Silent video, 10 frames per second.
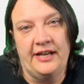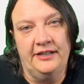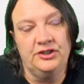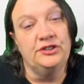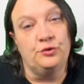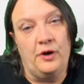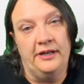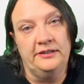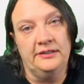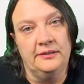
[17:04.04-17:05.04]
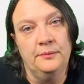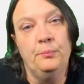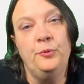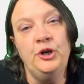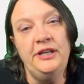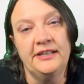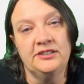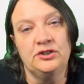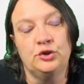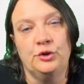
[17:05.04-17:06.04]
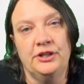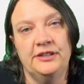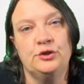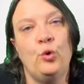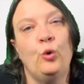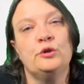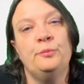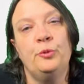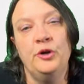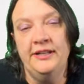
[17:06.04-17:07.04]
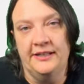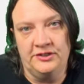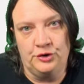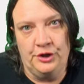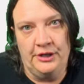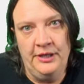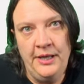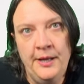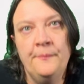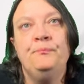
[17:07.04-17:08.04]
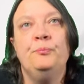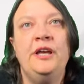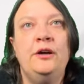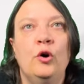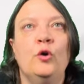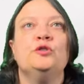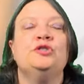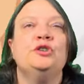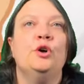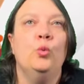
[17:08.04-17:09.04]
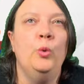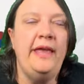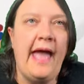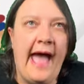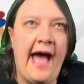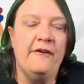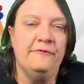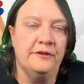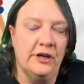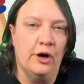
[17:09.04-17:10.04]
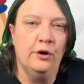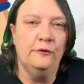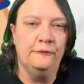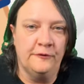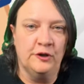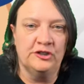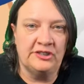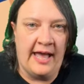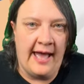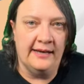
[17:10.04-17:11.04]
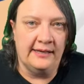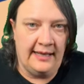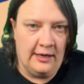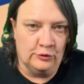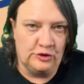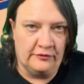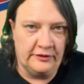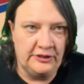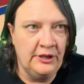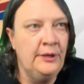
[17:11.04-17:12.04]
Age is writing. Prehistory is called prehistory because we have no first-hand accounts of it.